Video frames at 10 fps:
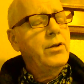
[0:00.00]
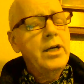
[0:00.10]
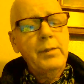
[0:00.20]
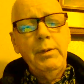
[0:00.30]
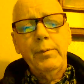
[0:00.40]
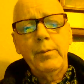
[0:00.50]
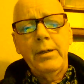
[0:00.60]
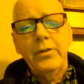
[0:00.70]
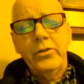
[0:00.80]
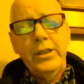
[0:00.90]
and talk to people
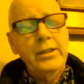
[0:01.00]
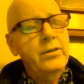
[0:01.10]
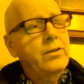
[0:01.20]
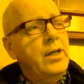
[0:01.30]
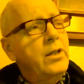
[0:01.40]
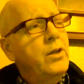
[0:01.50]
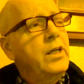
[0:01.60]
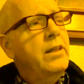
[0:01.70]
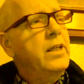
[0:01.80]
about Jesus. How long do you